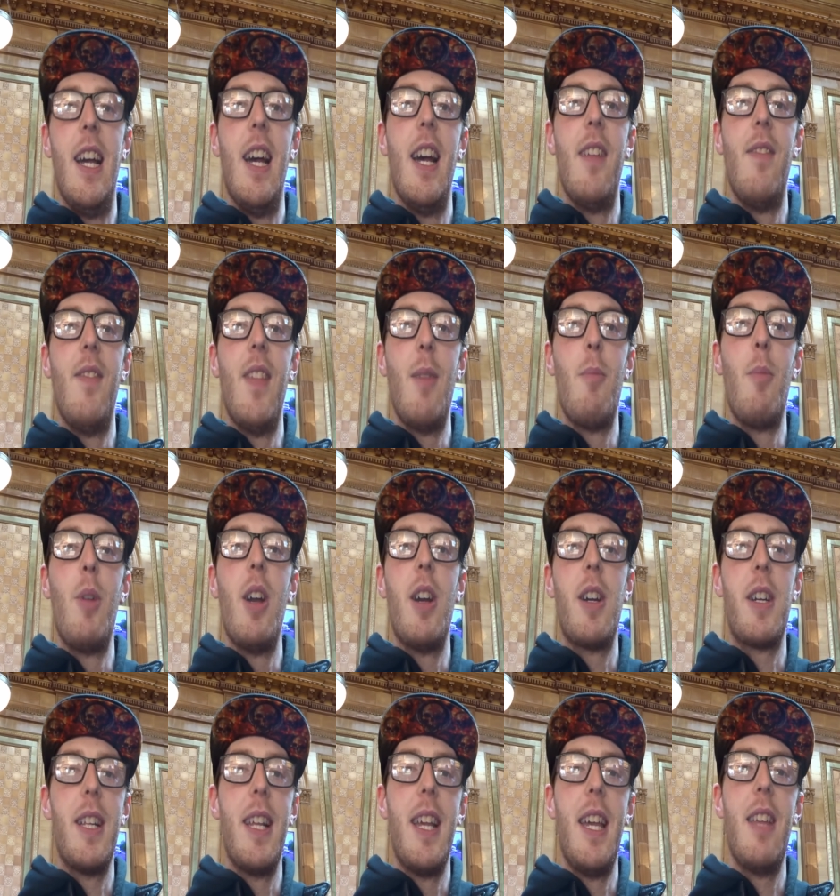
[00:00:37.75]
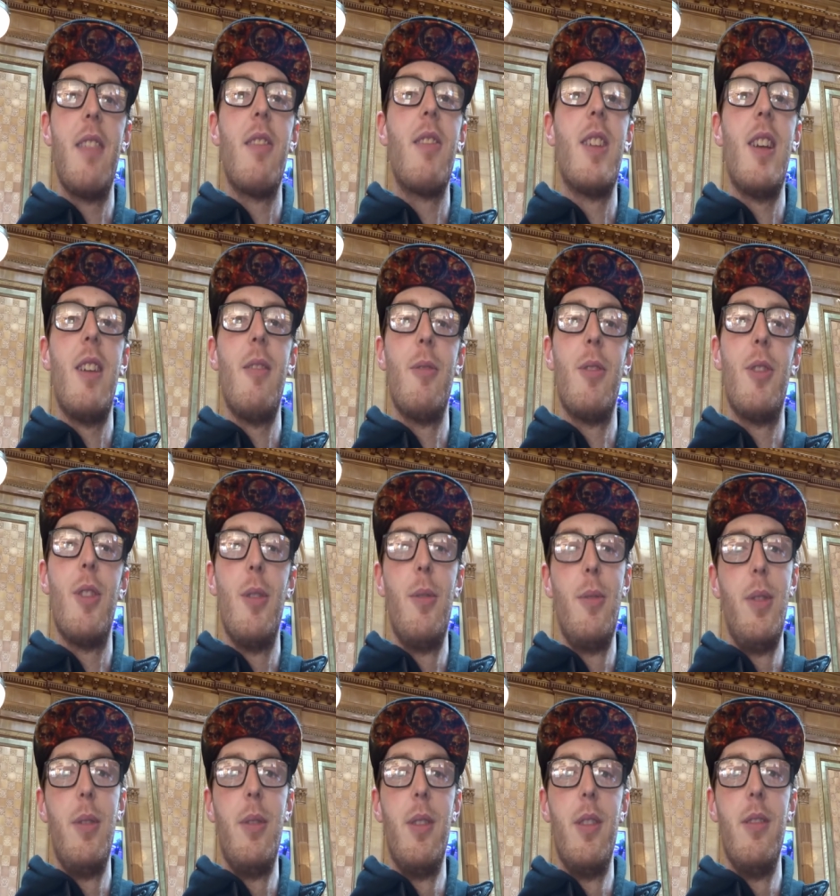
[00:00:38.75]
and then we are going to hit the town so
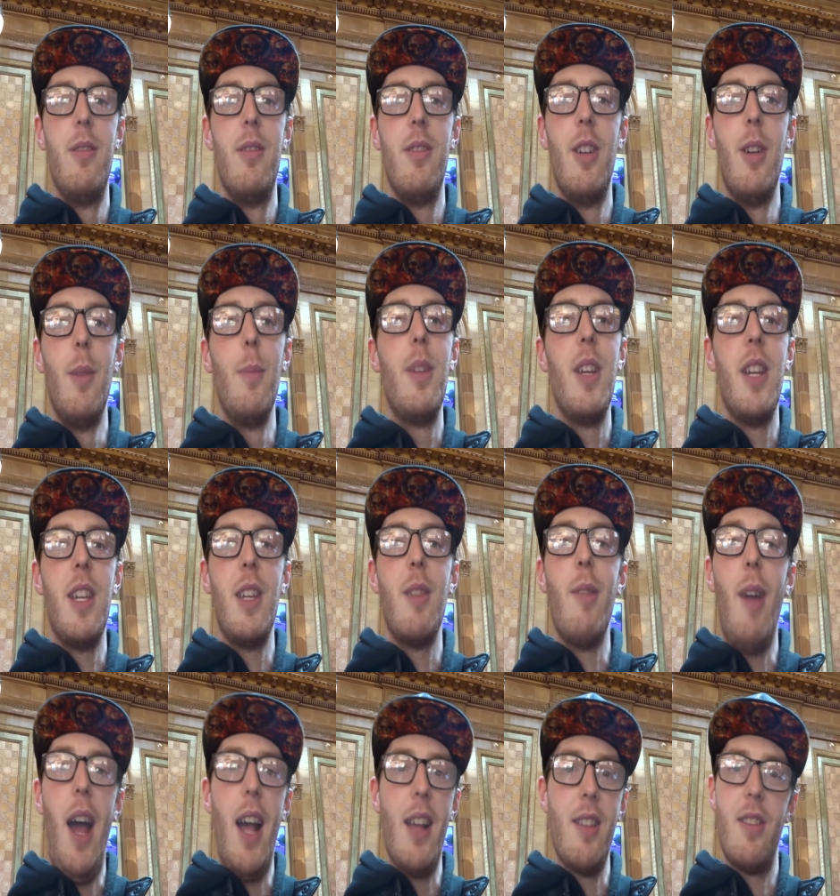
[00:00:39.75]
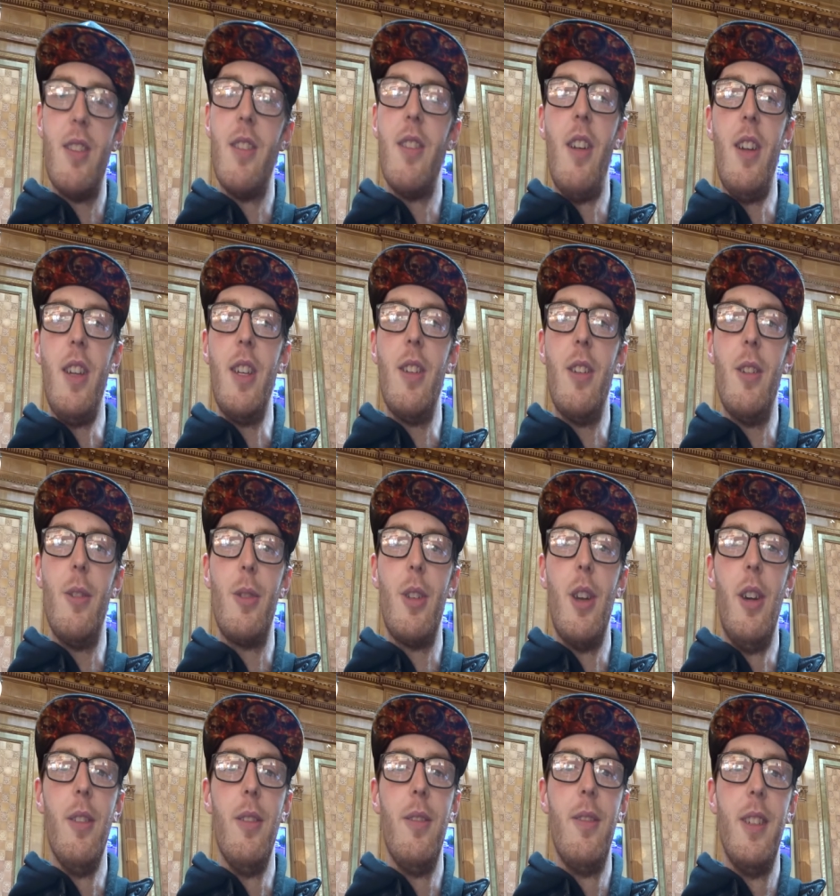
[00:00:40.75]
we'll update you as the night goes
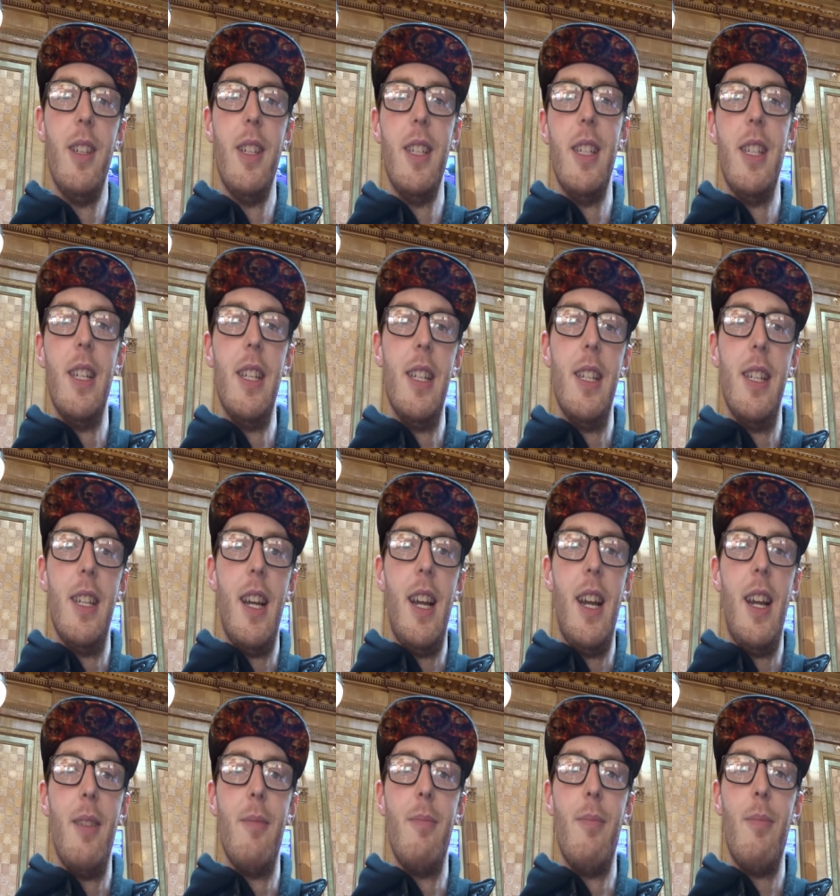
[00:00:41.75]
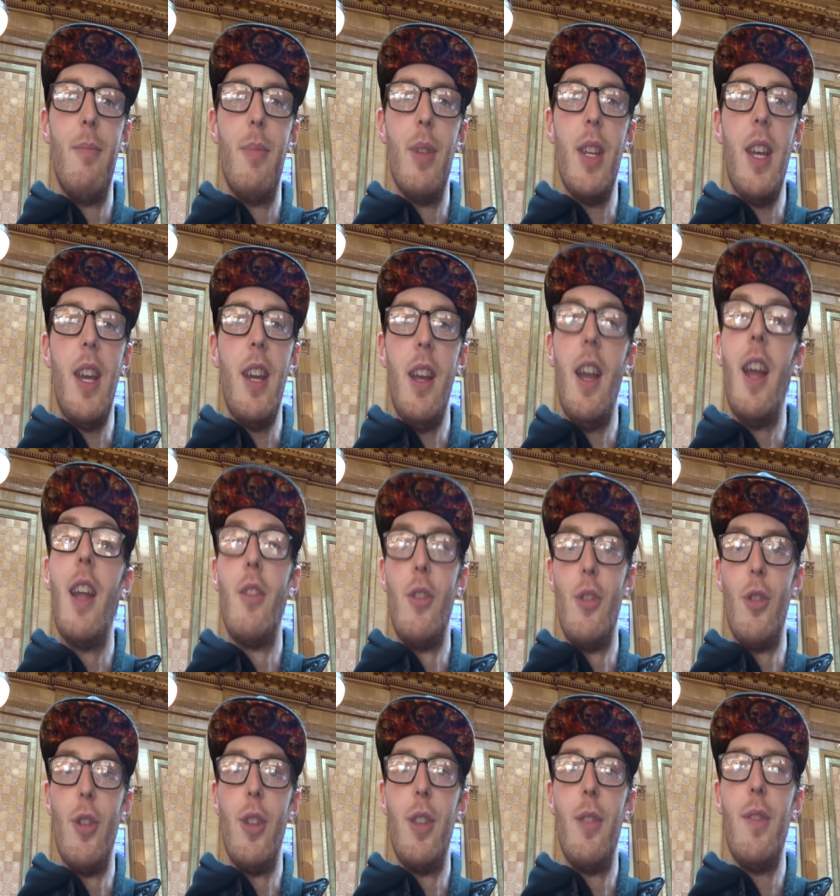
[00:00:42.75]
on um, but yeah
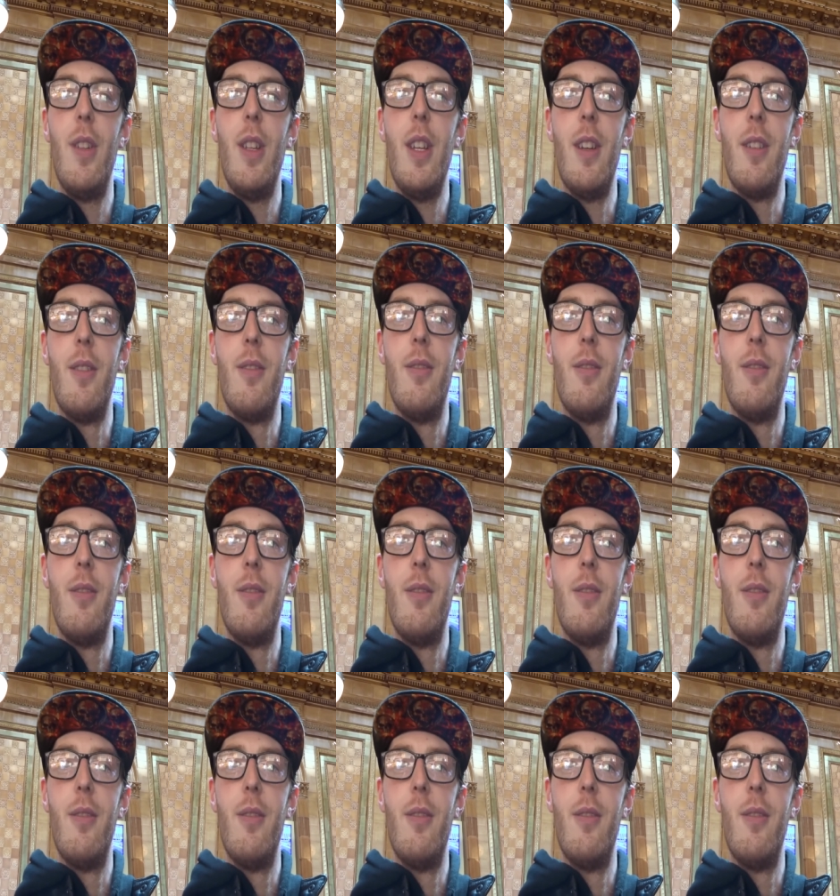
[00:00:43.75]
enjoy the video